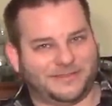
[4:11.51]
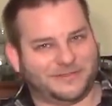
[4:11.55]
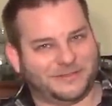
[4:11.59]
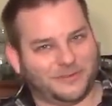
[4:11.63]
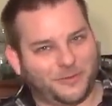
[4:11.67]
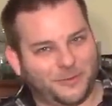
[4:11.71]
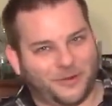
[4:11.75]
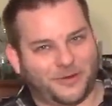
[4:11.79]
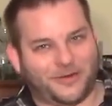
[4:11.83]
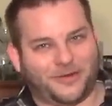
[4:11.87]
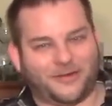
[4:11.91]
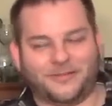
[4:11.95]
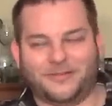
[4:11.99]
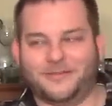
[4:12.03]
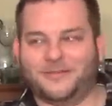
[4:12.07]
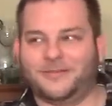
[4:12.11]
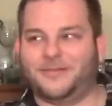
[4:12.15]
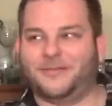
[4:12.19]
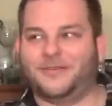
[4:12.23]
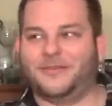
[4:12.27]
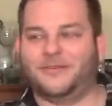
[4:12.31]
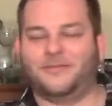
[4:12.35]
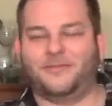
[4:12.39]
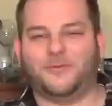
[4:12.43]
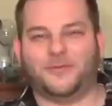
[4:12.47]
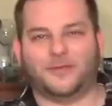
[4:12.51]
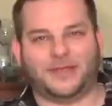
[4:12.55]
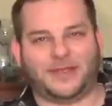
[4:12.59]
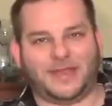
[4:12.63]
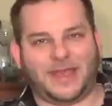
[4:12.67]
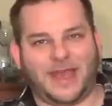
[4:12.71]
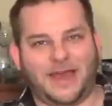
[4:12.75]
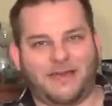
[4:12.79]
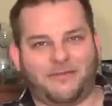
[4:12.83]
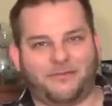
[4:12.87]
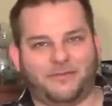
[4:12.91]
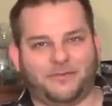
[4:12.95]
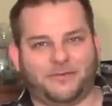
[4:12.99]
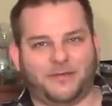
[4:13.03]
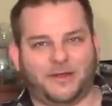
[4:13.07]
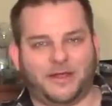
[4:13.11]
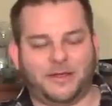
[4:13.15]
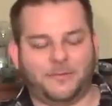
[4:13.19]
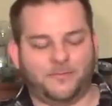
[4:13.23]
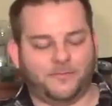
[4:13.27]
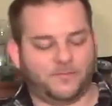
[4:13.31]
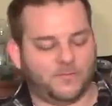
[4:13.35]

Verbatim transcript: swords for the cavalry.